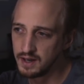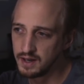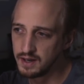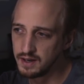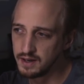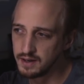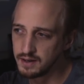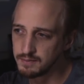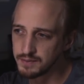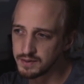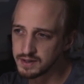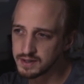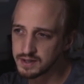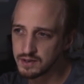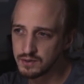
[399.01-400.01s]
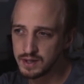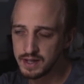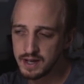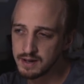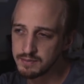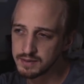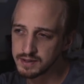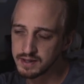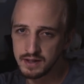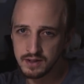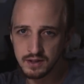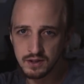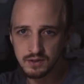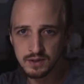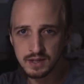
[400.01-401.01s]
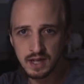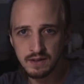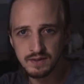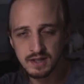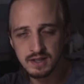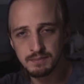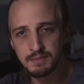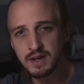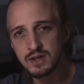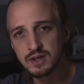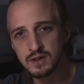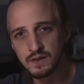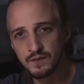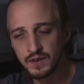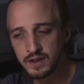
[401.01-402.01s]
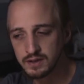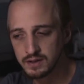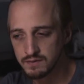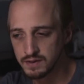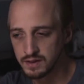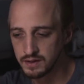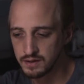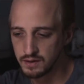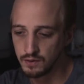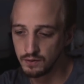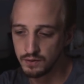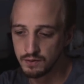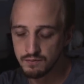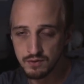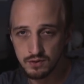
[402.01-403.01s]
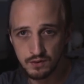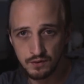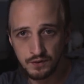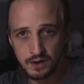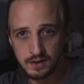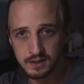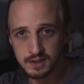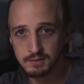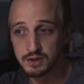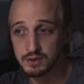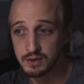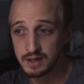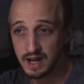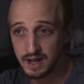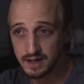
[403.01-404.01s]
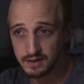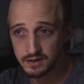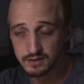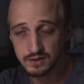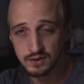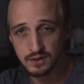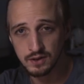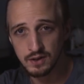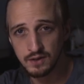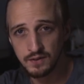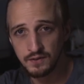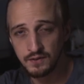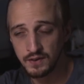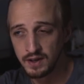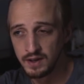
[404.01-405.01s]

The Sony cameras that I use have a spatial filtering on the RAW files, which you cannot turn off.